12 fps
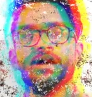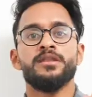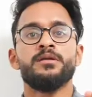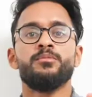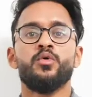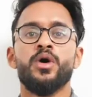
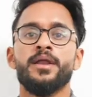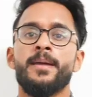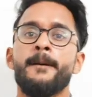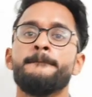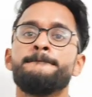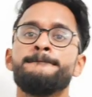Number 1.
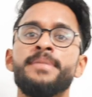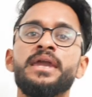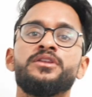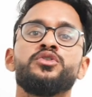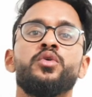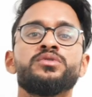
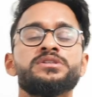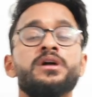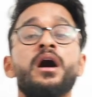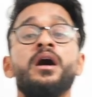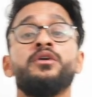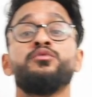Make notes that
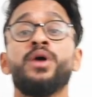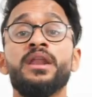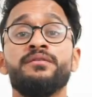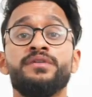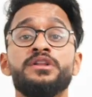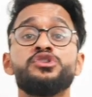are
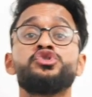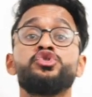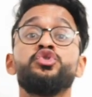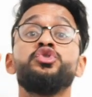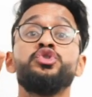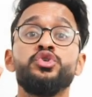relevant
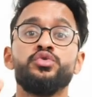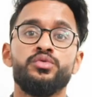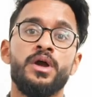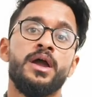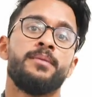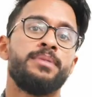to
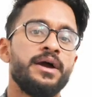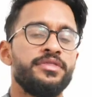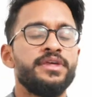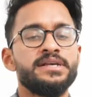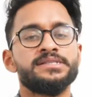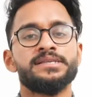you. By
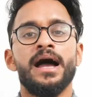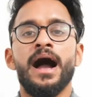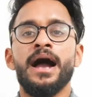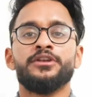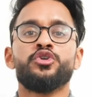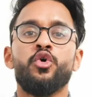this,
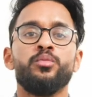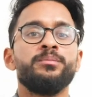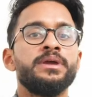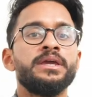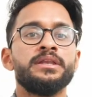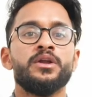I don't
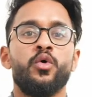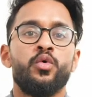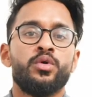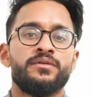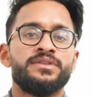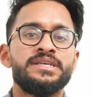mean
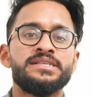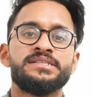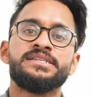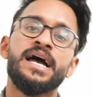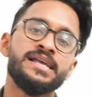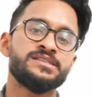all of these
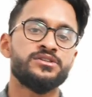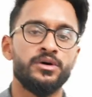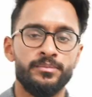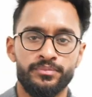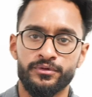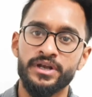jazzed
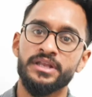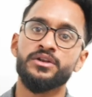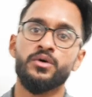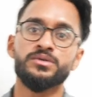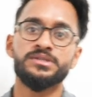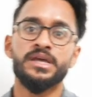up pretty
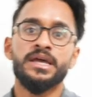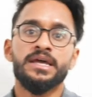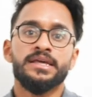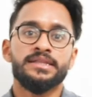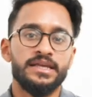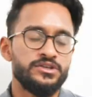notes
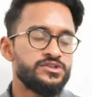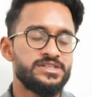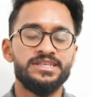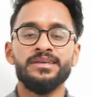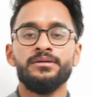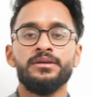that you
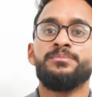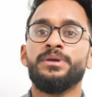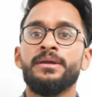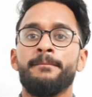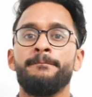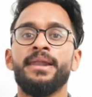see
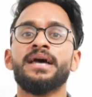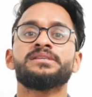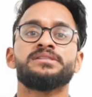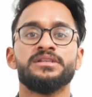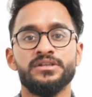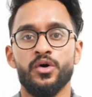being
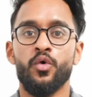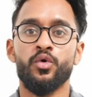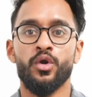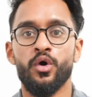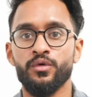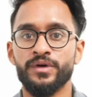blasted
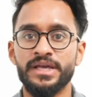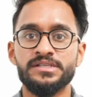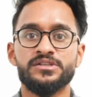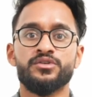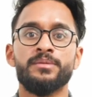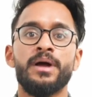all over
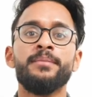Instagram.